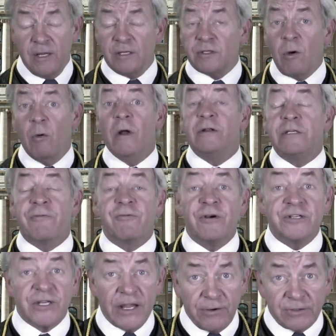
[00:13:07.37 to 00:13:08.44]
So
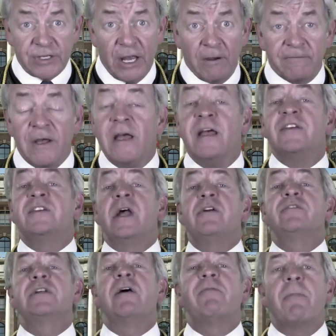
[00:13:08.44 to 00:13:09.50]
differentiate yourself, set
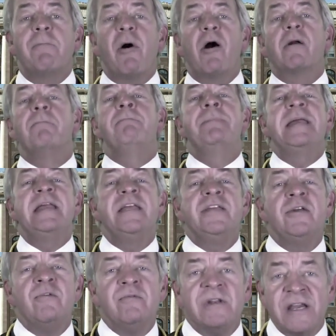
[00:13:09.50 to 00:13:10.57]
yourself apart, be
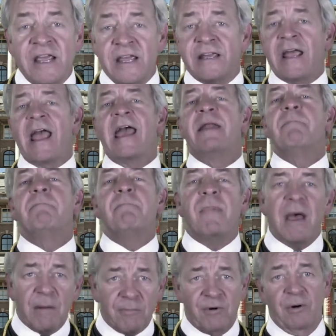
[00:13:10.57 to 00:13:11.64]
unique and
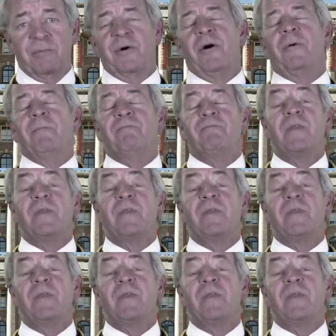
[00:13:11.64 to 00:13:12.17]
memorable.